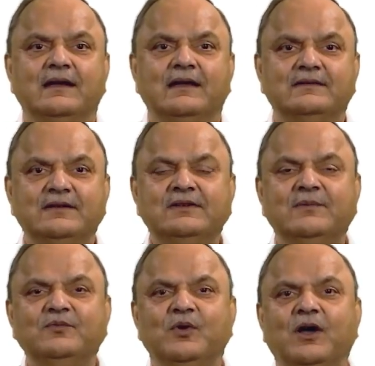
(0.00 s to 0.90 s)

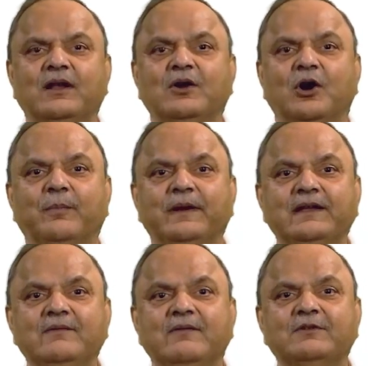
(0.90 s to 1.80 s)
systems for
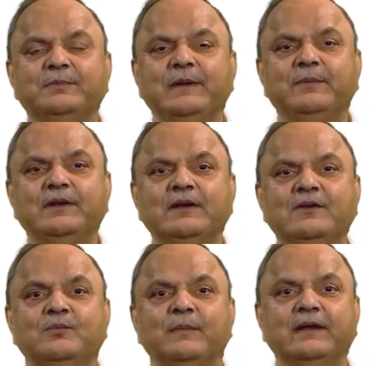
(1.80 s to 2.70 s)
operative level people,
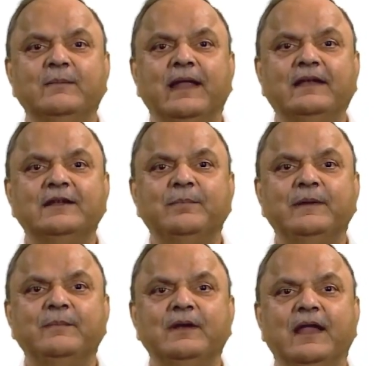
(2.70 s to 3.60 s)
middle manager
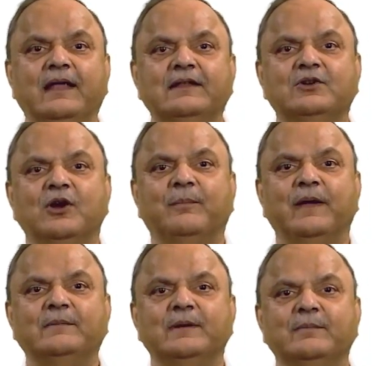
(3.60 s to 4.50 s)
people and the top
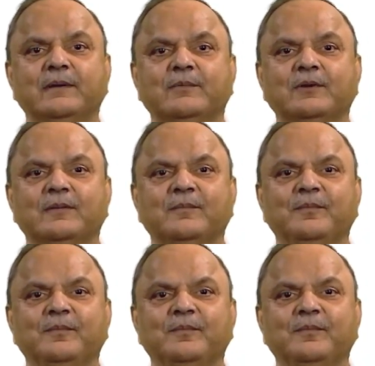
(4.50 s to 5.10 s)
management people.